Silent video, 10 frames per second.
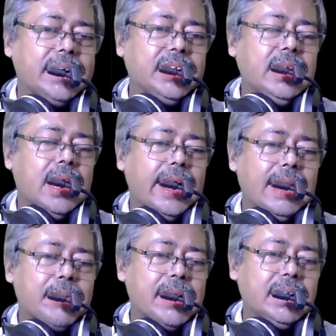getting
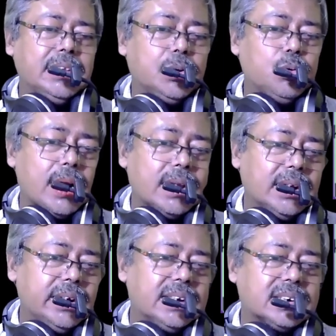the two
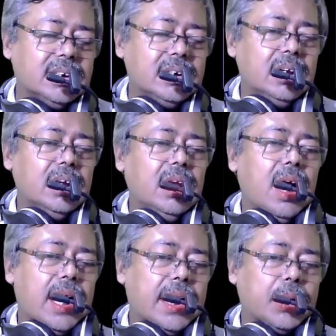another relation
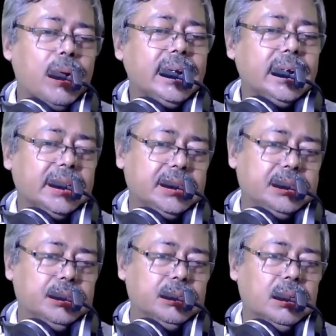R1 and
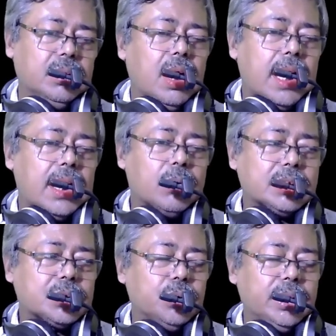R2. R
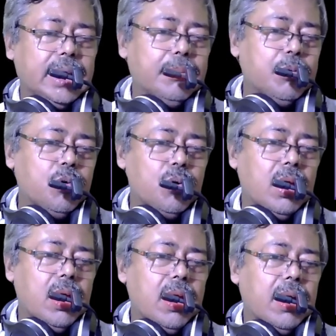was showing MO
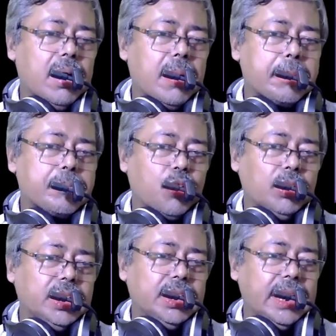
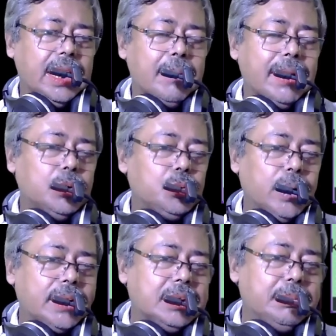containing M and
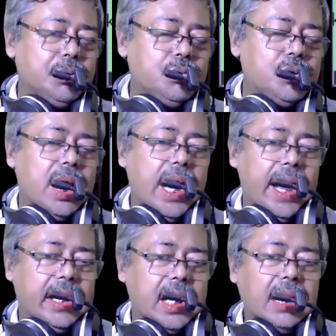O2 attribute,
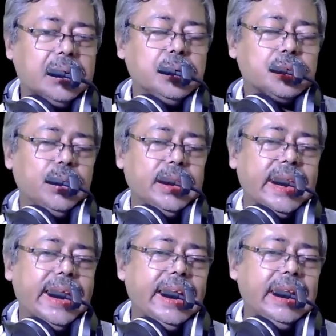and R2 showing
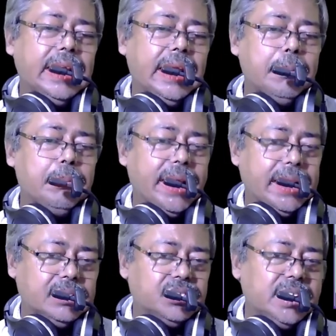L, M,
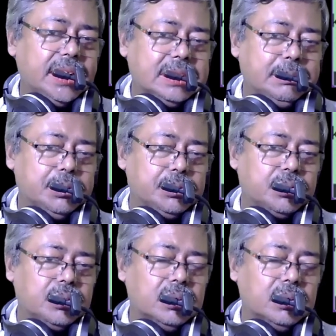N, C attribute.